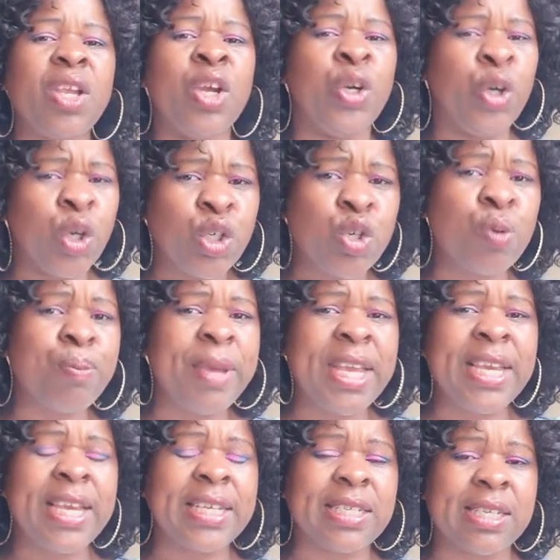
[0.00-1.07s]
not to
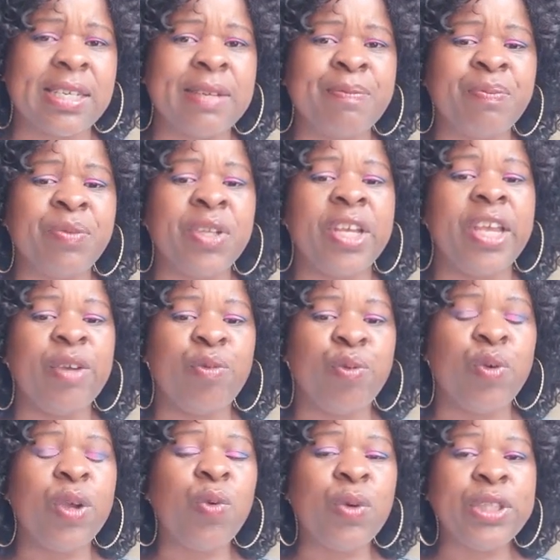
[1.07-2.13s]
make it, if
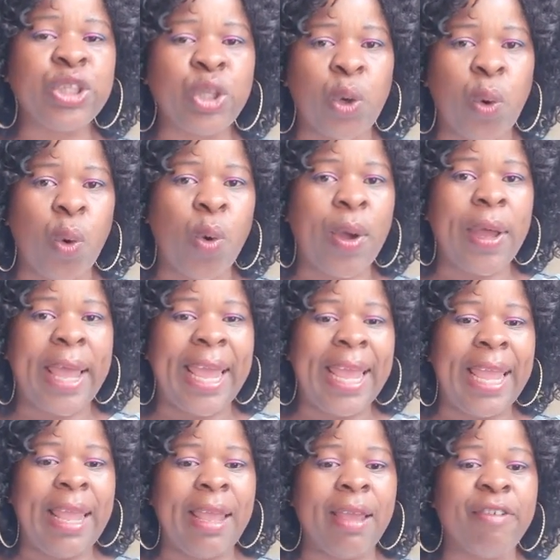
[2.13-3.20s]
we withdraw
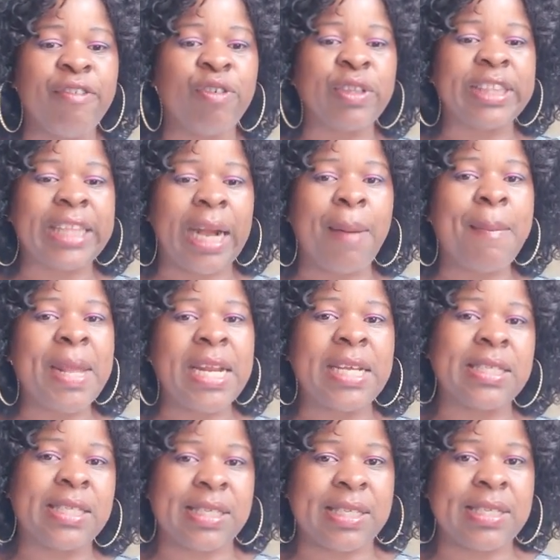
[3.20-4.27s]
air for three
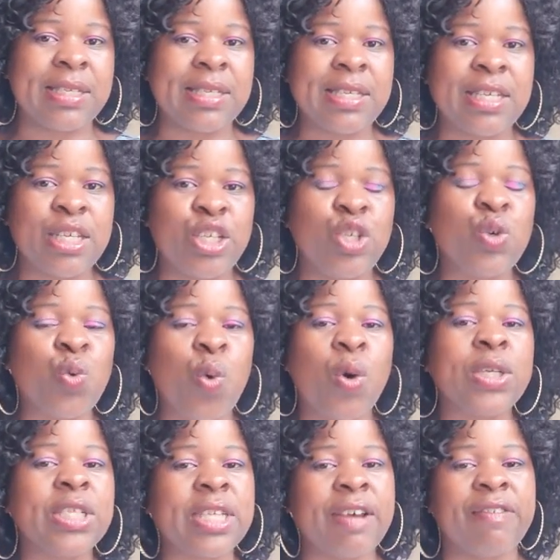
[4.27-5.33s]
minutes, you
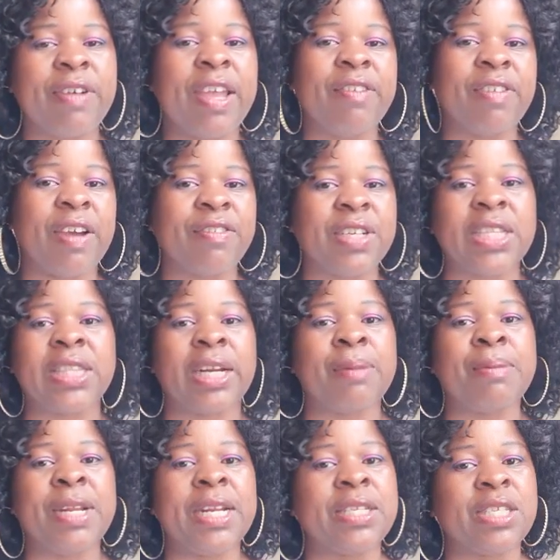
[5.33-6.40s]
won't survive after three
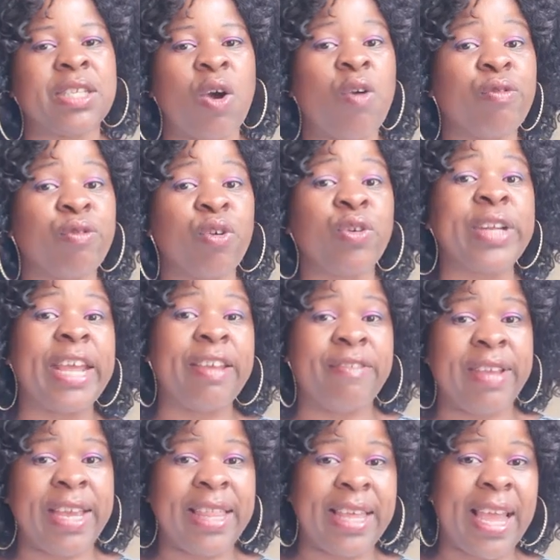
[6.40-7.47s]
minutes of not
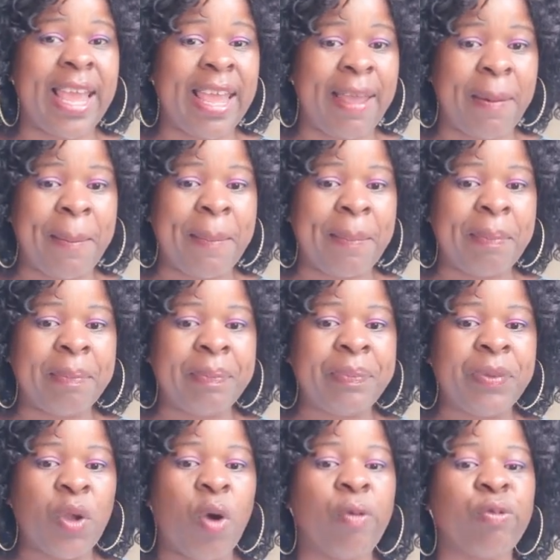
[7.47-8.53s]
having the air,
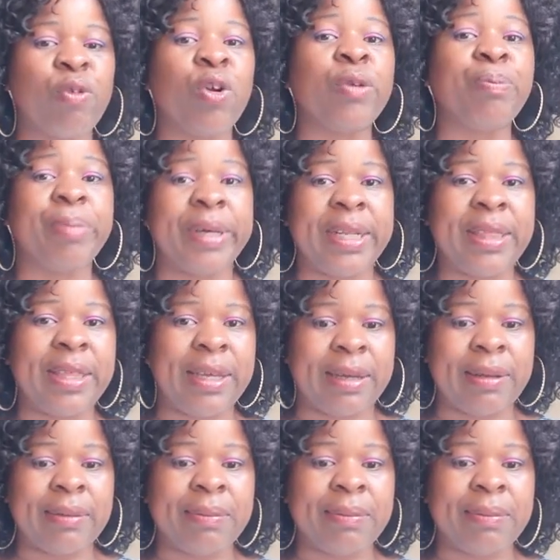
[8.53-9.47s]
of not breathing.